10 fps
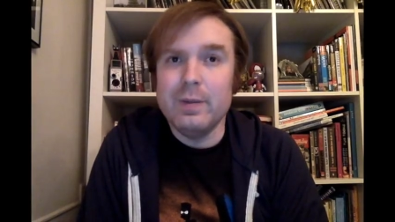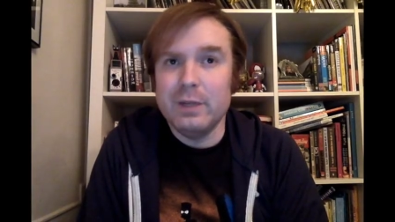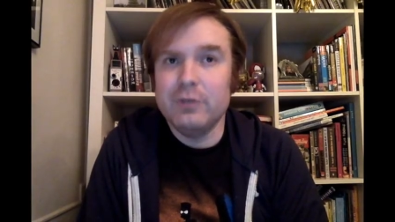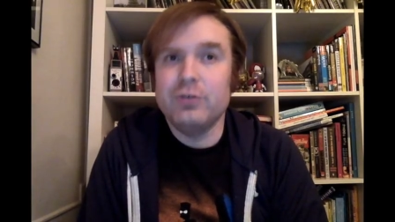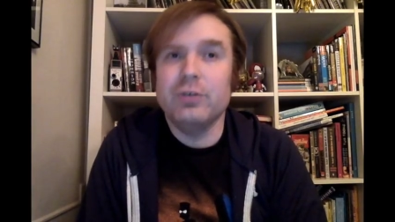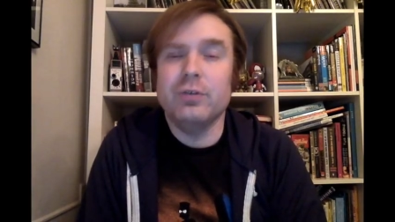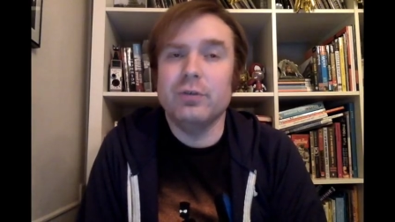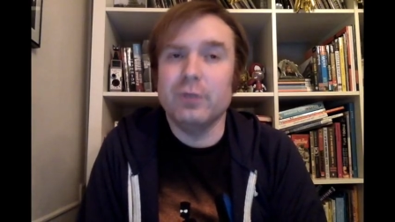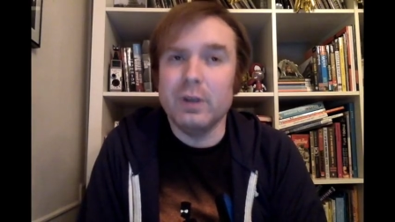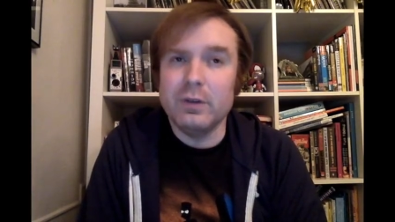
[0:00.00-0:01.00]
he made
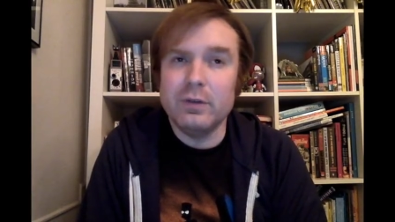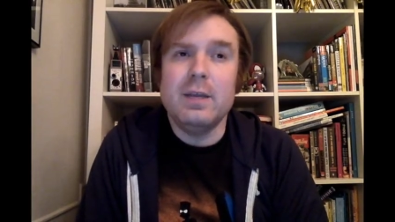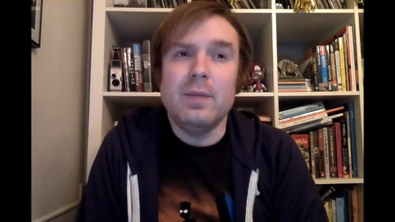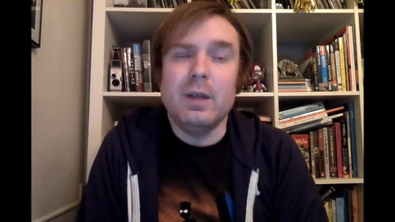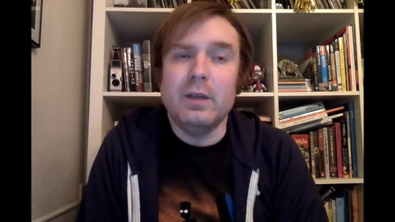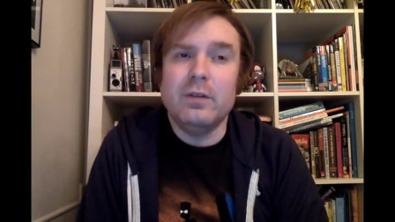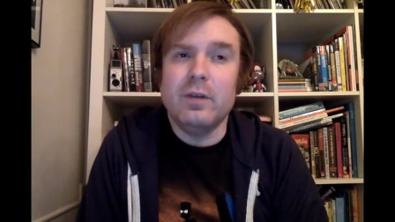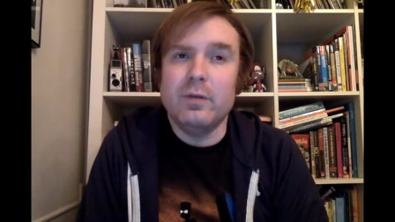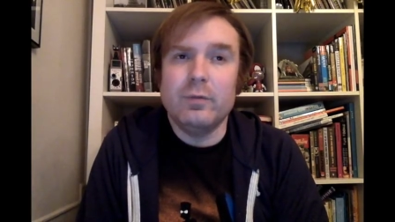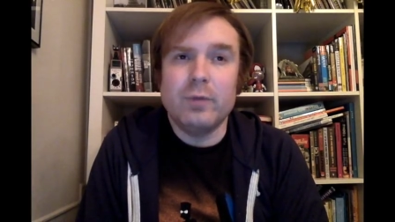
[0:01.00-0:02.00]
Schindler's List, he made
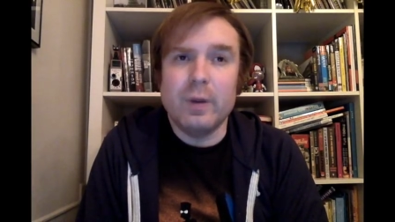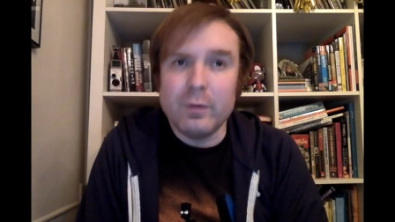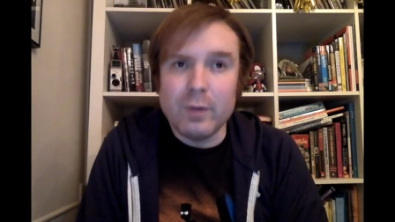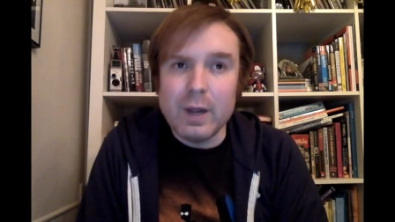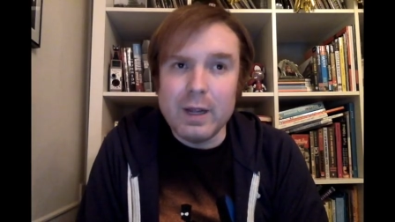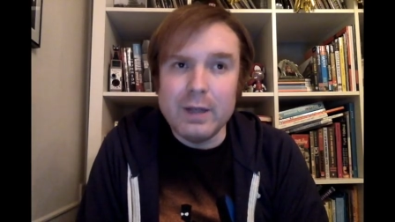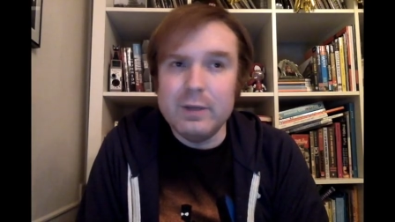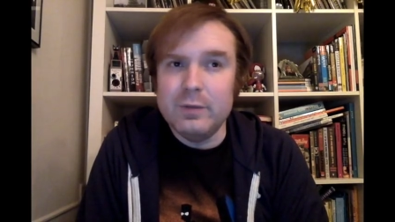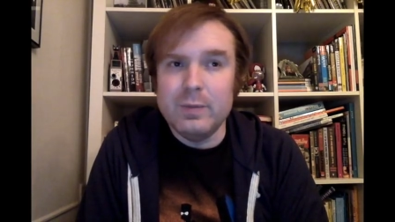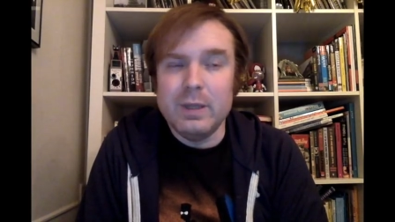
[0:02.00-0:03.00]
Saving Private Ryan,
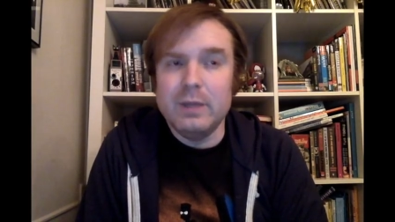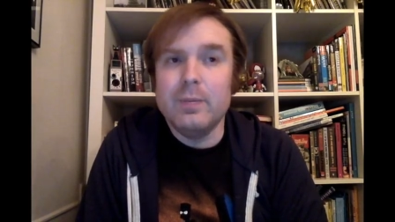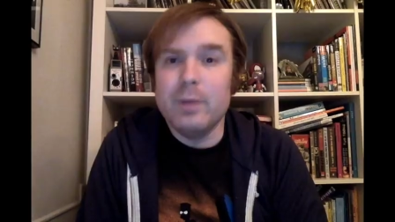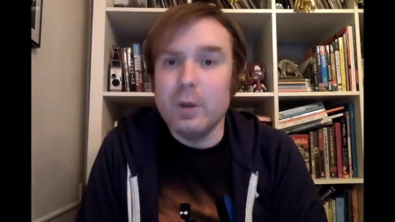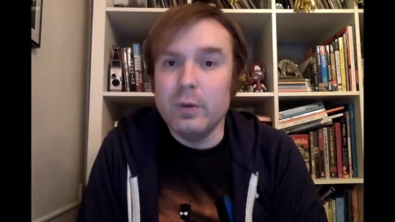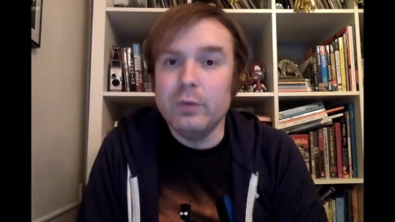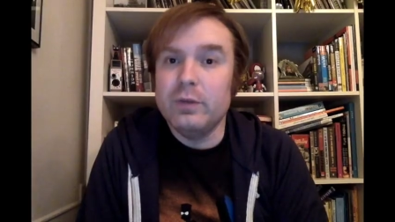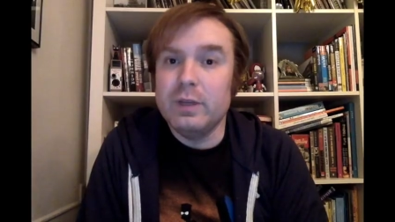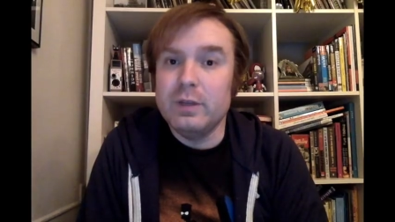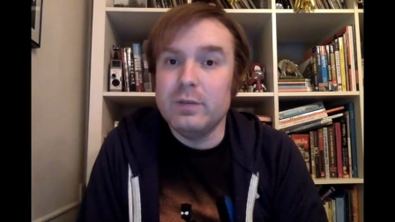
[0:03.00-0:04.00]
he's made The Post,
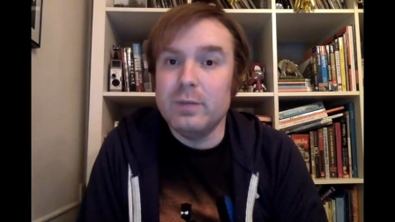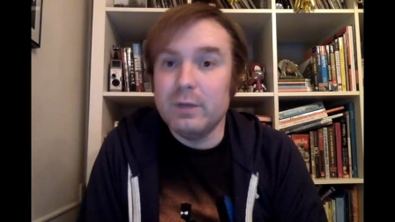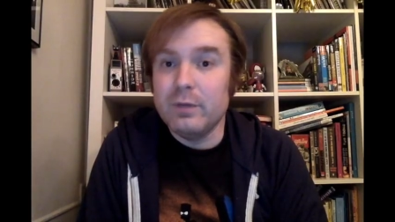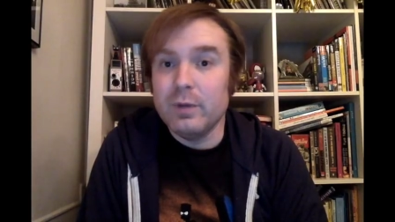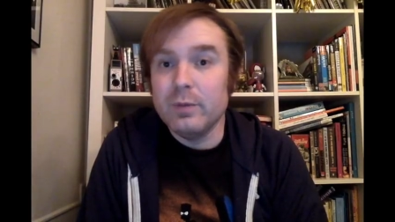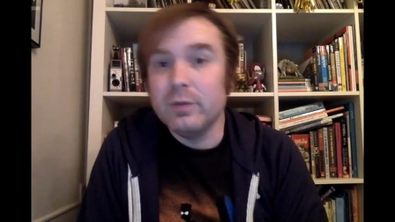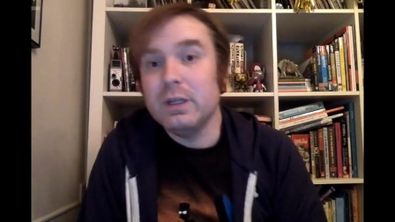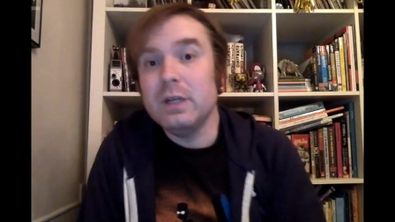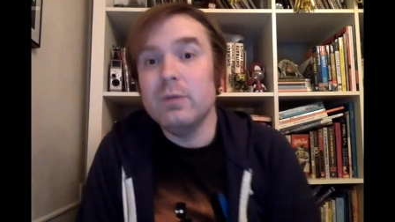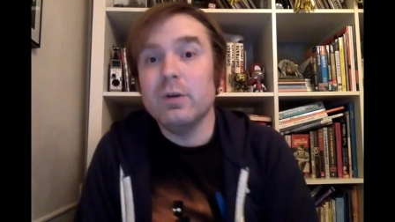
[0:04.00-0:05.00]
he's made films that
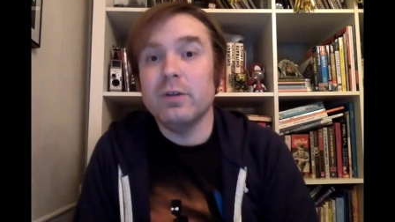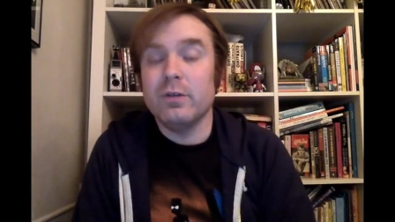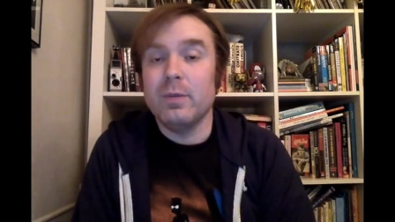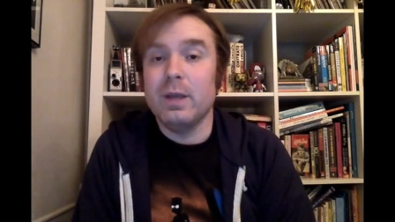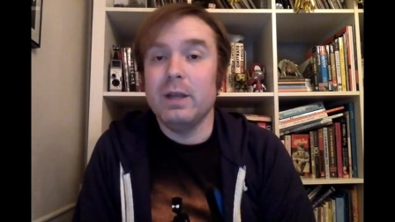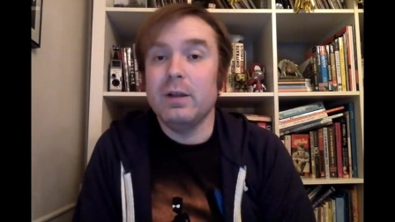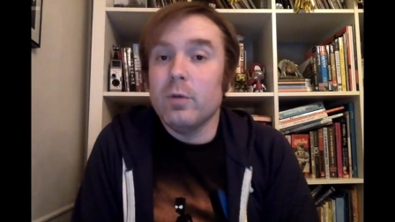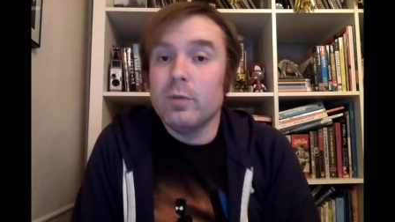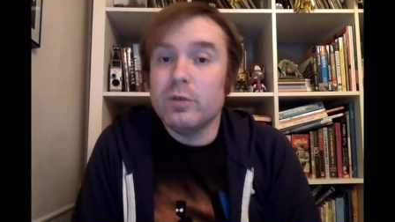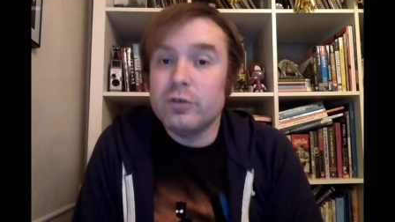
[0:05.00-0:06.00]
he wants to make, more
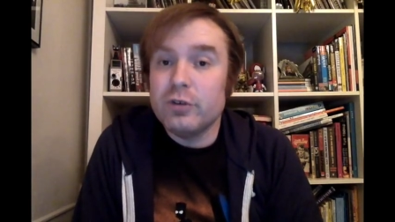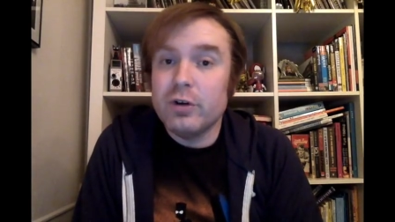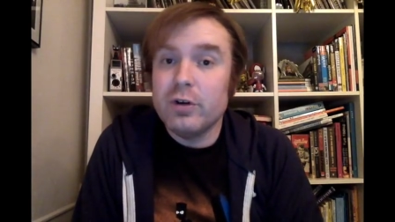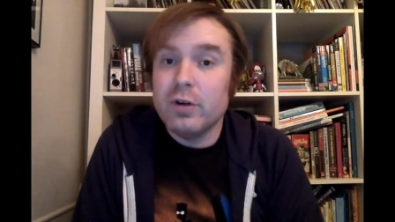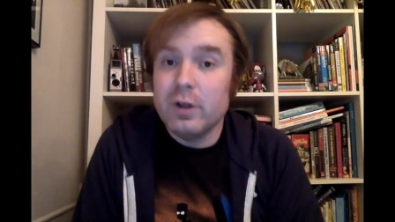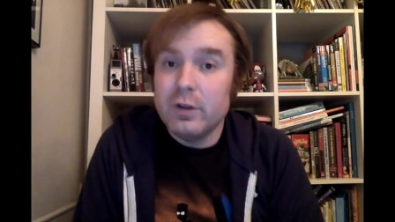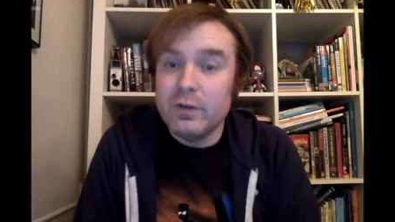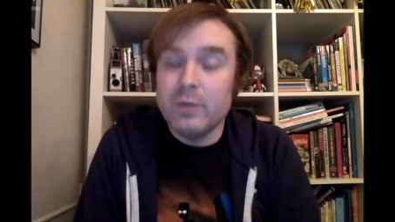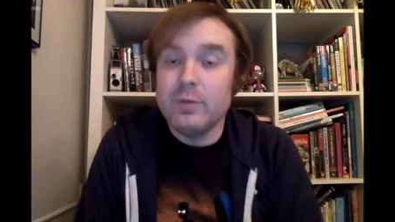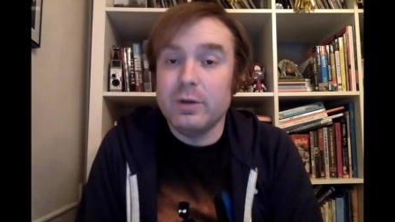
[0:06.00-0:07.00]
mature
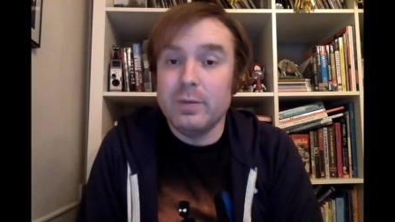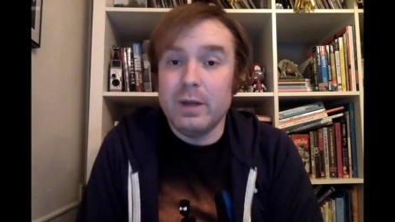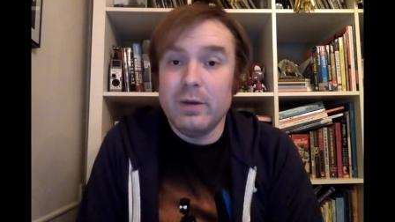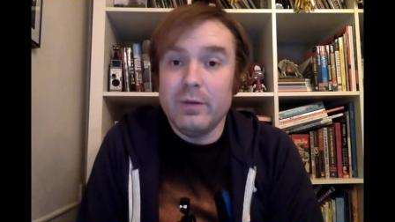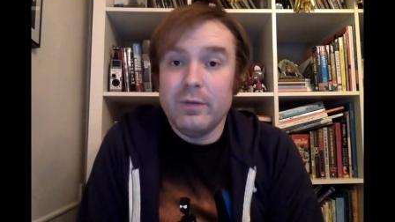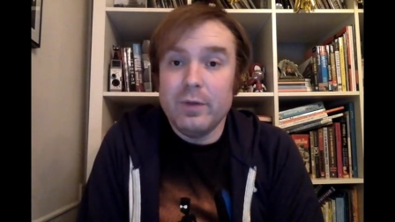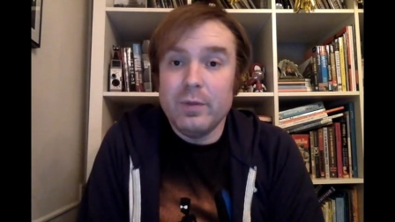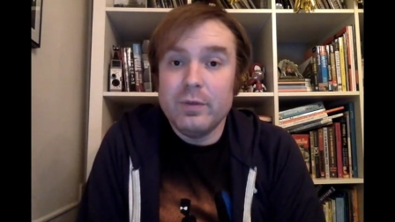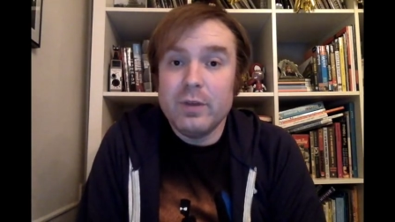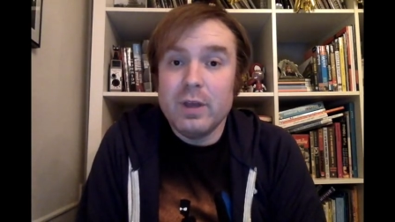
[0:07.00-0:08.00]
subject matter,
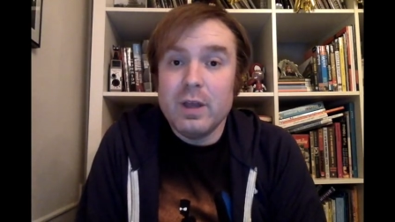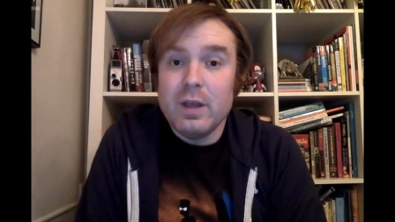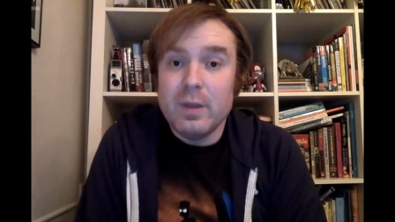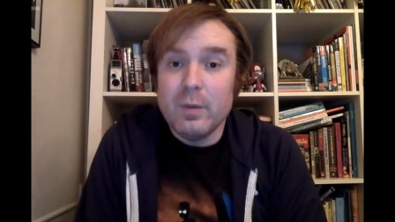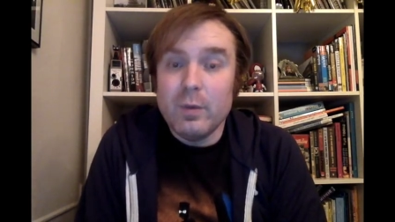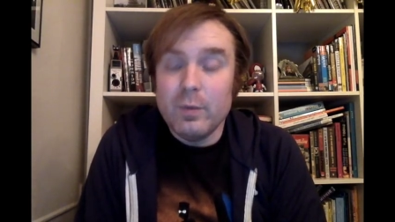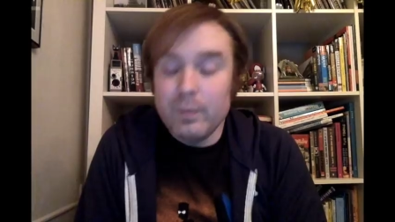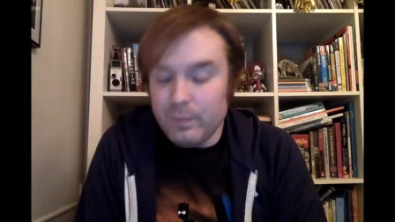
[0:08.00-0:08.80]
films that will